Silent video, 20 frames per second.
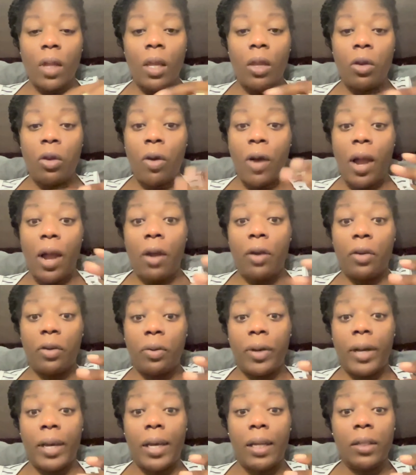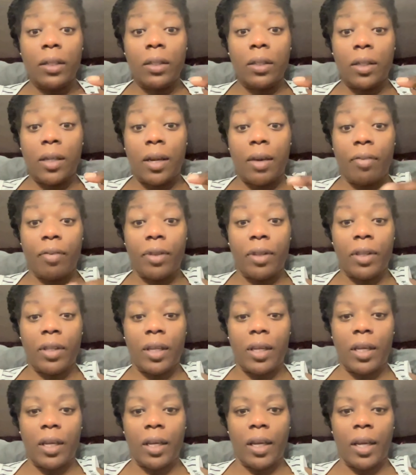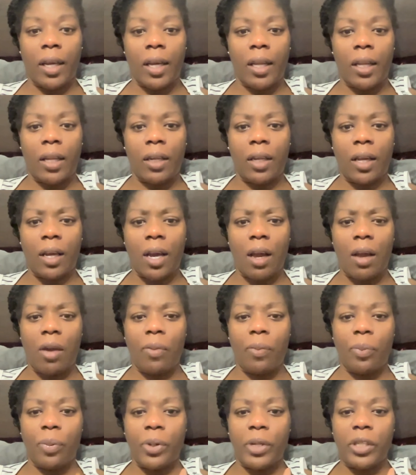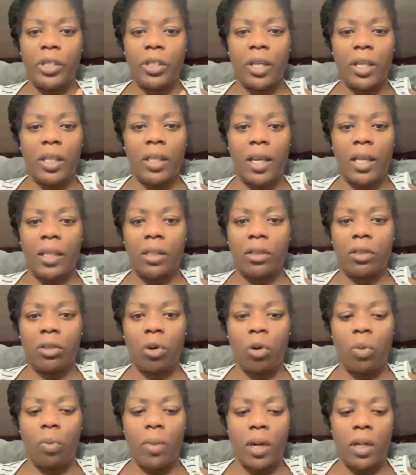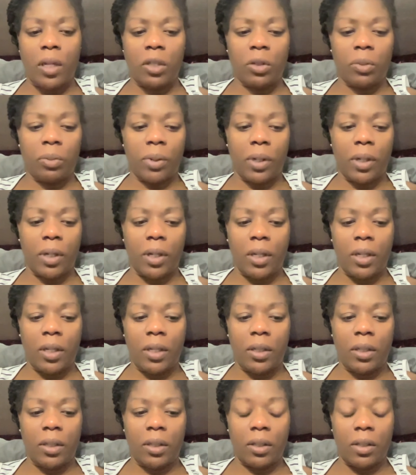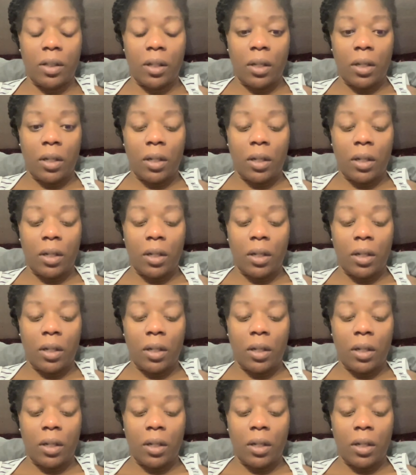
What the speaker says: you know, how are you handling everything? And I appreciate that so much because